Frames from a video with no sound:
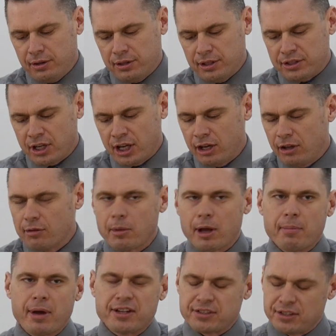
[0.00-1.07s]
the title of my
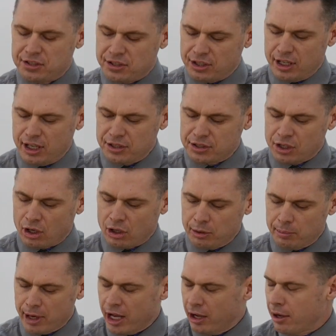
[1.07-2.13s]
message today is called
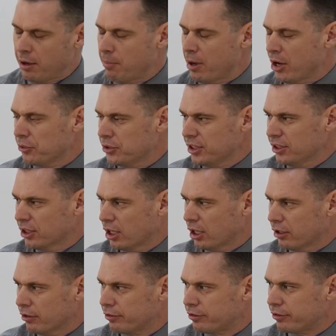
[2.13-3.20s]
Abounding
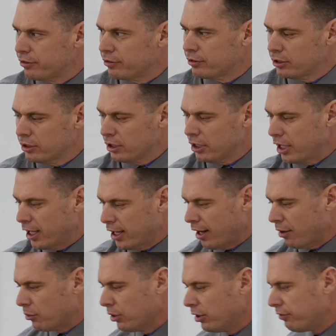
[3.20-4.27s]
Love. And I
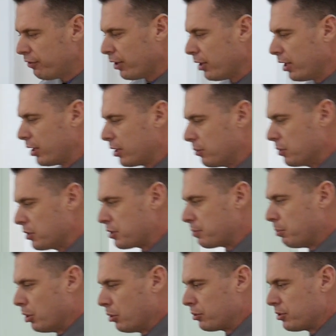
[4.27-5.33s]
really felt like it was
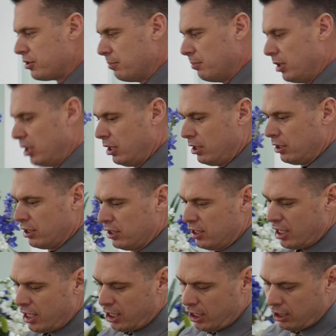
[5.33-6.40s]
spoke to me the
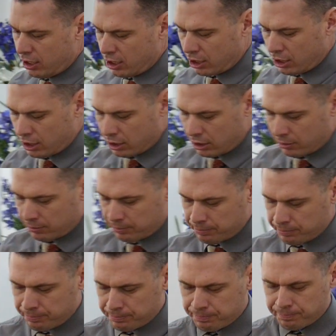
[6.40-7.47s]
day um,
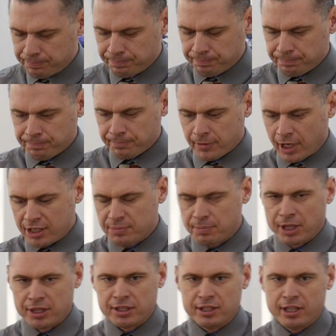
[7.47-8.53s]
I
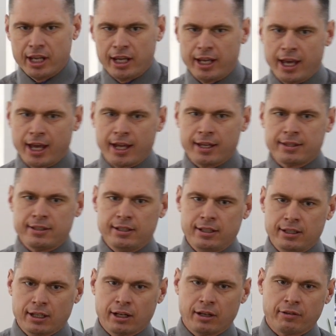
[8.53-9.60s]
spent the day at
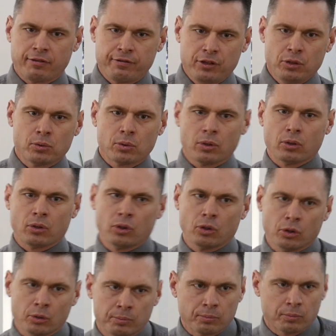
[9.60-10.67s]
the uh, funeral
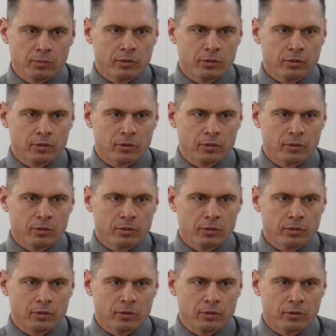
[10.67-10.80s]
home